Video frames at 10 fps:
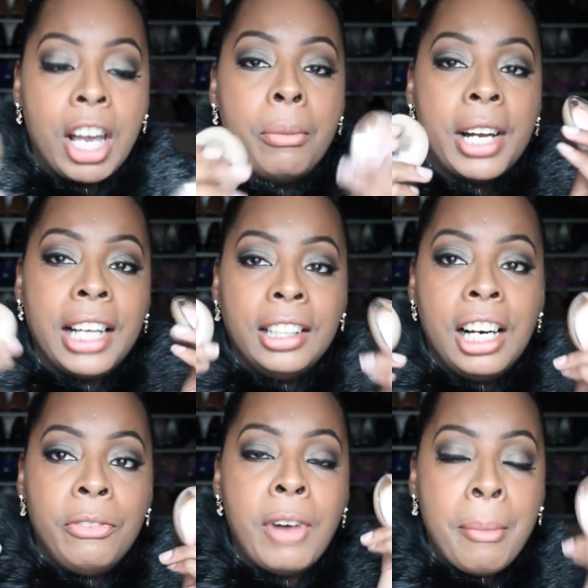And what I
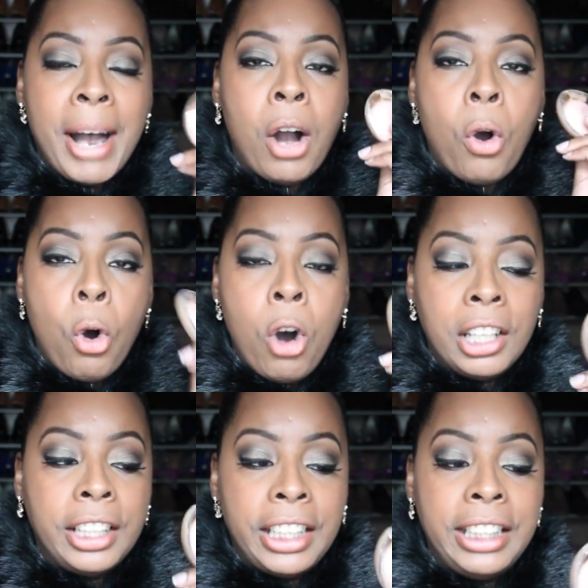love about
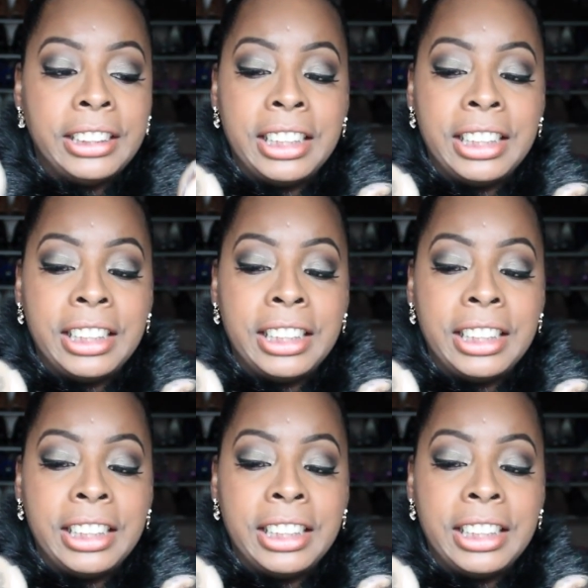all of these